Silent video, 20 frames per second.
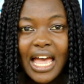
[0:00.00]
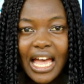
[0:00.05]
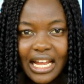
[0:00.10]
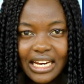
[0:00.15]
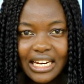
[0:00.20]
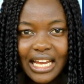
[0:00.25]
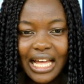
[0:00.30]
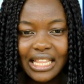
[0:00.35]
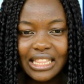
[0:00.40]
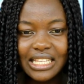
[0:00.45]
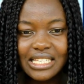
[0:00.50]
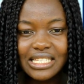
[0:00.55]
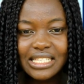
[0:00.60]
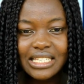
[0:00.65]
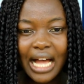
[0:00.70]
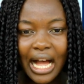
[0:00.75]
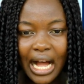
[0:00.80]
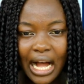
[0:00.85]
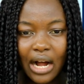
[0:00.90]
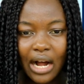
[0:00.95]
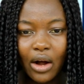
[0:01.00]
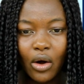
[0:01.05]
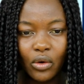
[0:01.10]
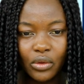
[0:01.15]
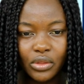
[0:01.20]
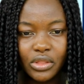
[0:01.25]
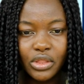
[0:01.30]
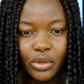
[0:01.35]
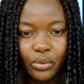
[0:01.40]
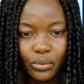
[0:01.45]
and others are
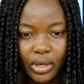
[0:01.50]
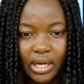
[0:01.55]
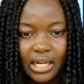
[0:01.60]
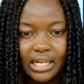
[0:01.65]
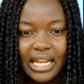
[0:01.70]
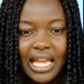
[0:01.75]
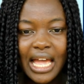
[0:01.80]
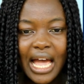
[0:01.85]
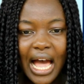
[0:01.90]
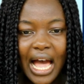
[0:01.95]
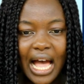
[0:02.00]
on the run